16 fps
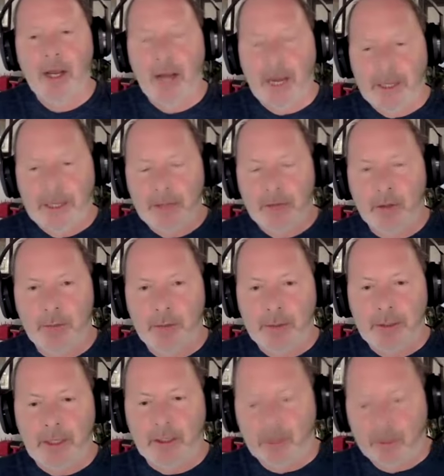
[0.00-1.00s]
and they told me
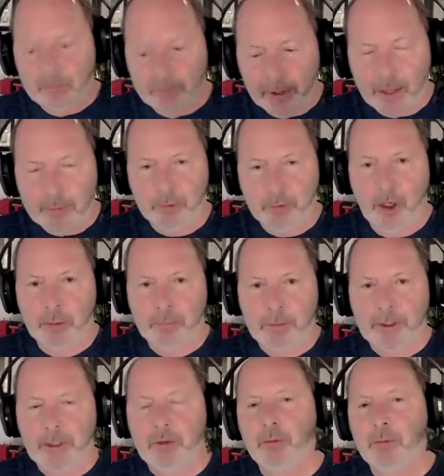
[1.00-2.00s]
they loved that product,
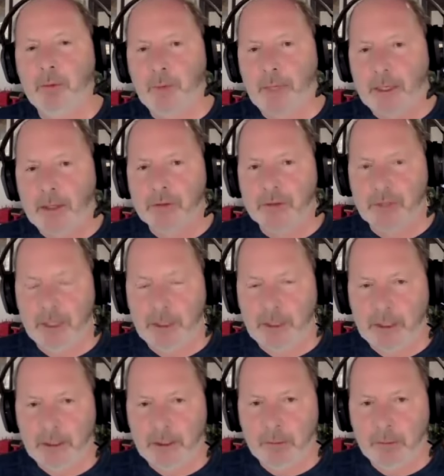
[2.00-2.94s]
but they told me what else they needed.